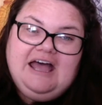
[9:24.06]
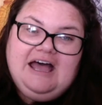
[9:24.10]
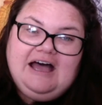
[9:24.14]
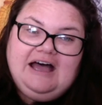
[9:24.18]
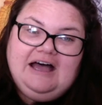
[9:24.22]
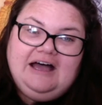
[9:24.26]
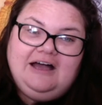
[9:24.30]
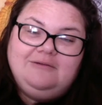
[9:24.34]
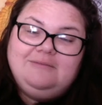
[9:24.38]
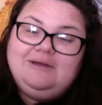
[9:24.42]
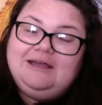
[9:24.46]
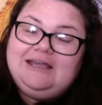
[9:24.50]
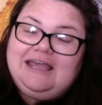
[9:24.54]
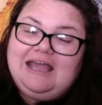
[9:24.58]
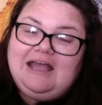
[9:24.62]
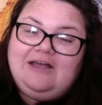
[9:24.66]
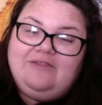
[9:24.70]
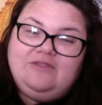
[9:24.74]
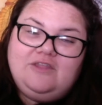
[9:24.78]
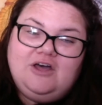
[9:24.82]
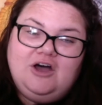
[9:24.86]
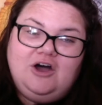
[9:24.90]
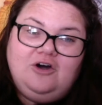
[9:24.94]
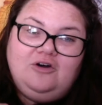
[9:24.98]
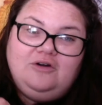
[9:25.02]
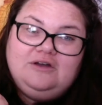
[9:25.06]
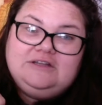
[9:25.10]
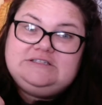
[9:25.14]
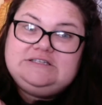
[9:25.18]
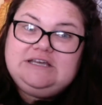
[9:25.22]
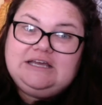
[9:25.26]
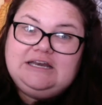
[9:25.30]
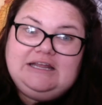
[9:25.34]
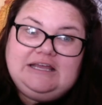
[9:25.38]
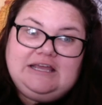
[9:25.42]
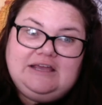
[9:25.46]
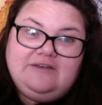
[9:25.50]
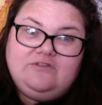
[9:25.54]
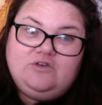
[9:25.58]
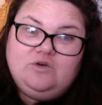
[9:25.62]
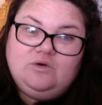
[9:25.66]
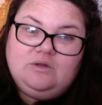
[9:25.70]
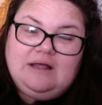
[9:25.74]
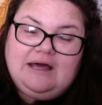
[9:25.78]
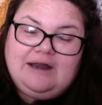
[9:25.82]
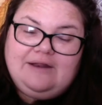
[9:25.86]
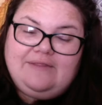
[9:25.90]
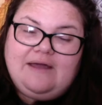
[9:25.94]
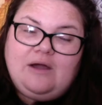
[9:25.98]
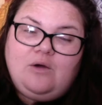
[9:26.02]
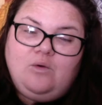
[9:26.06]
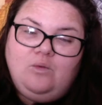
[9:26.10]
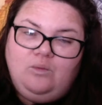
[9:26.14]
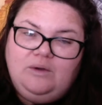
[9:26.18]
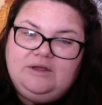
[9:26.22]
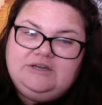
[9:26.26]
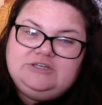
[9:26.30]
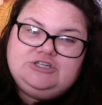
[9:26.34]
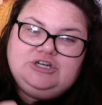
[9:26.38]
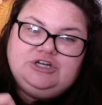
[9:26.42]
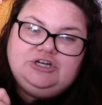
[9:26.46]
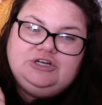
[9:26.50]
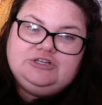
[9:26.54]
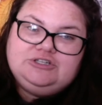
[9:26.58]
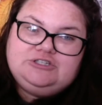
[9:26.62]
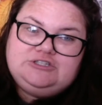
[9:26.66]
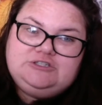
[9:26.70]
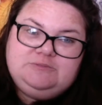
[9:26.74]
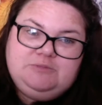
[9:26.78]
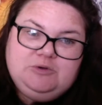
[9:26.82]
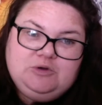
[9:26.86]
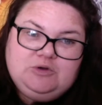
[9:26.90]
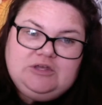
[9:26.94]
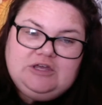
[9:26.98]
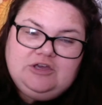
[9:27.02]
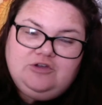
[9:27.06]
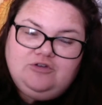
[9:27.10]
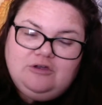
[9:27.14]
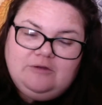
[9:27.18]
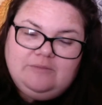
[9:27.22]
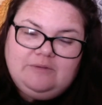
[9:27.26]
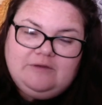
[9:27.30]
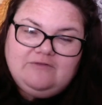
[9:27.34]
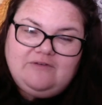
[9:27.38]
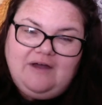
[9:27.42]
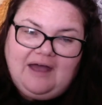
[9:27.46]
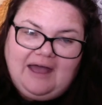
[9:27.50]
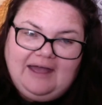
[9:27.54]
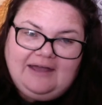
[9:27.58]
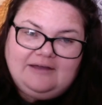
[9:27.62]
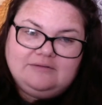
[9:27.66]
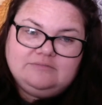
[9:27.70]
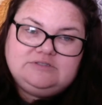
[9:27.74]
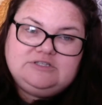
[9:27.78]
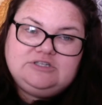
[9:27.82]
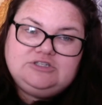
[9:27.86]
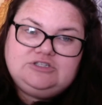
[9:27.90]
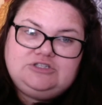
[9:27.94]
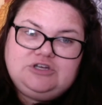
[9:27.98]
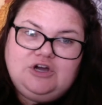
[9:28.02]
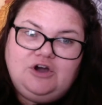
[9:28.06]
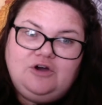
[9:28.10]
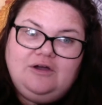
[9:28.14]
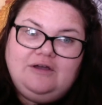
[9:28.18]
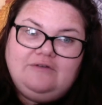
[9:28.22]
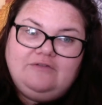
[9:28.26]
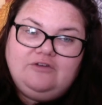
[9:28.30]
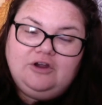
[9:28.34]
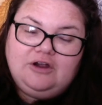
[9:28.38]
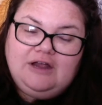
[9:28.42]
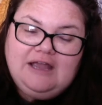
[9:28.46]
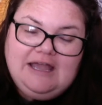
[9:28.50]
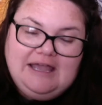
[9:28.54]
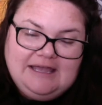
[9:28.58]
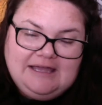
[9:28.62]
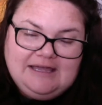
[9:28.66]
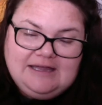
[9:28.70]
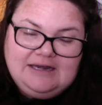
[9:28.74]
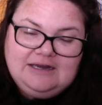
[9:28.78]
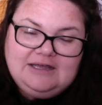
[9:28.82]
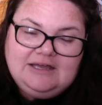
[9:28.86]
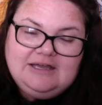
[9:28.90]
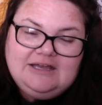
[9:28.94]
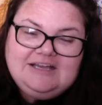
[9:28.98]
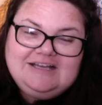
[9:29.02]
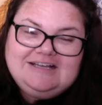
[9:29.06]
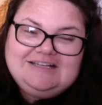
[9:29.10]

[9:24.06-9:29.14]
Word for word: um, again though it's going to give you a lot of that winter spooky creepy vibes so if you're in